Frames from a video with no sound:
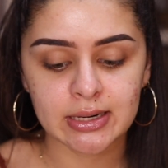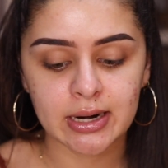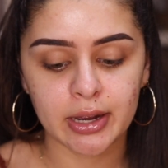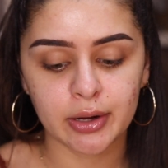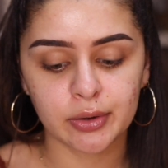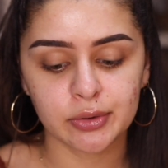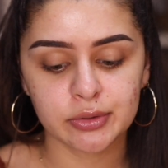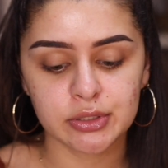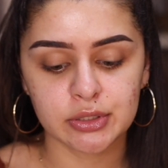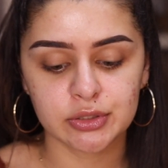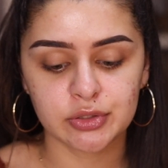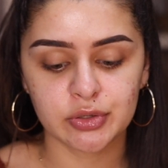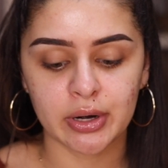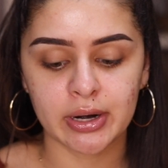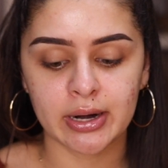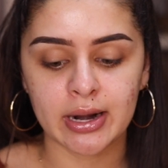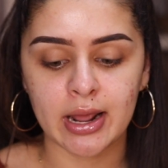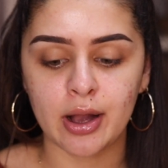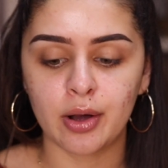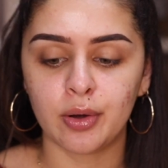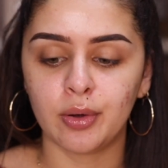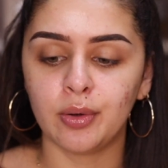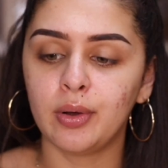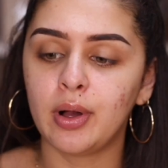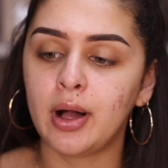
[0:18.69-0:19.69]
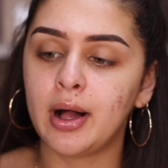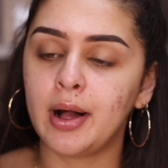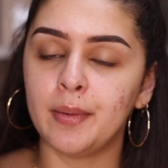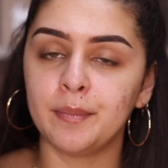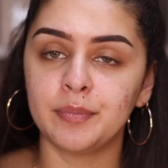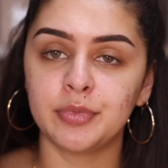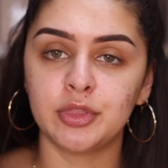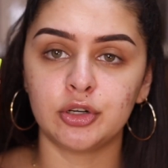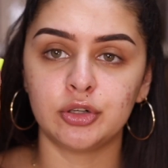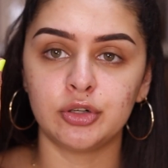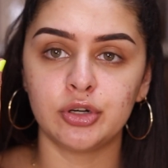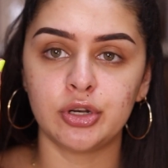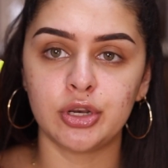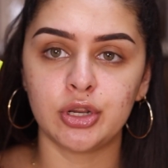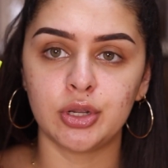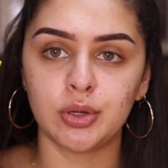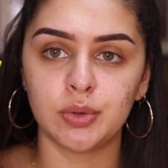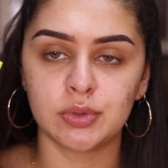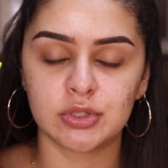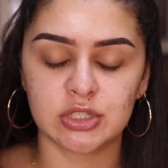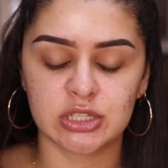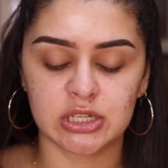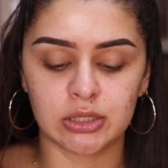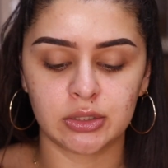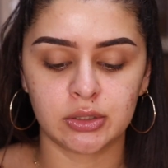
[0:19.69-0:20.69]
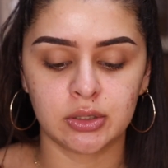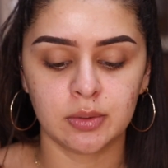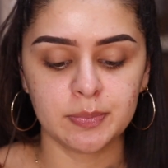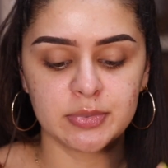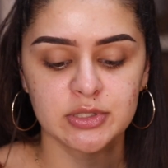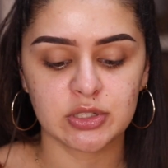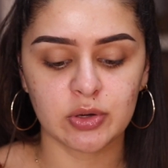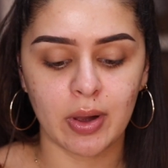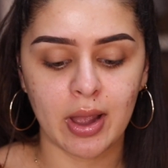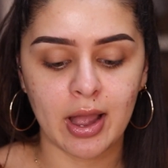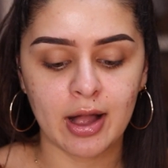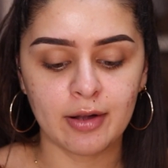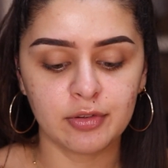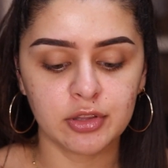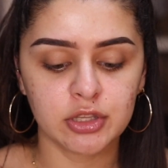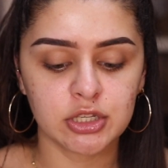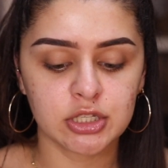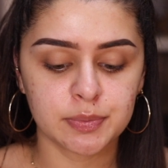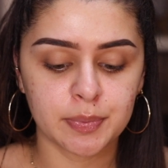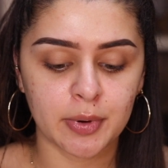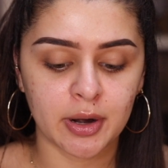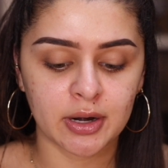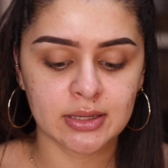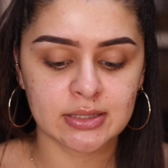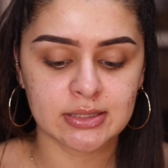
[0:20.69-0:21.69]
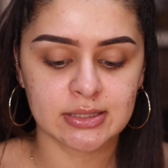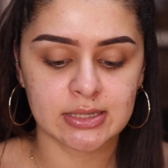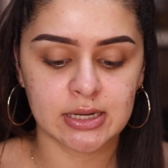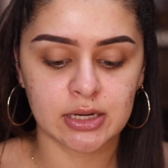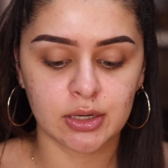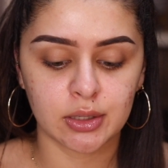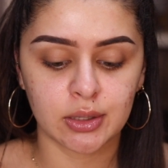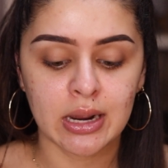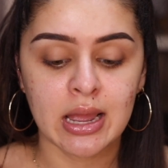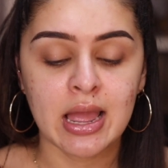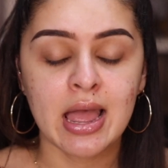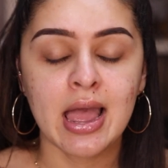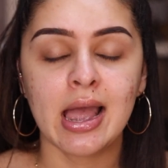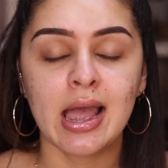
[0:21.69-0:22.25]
I also tried out their new serum. So I have all these products here.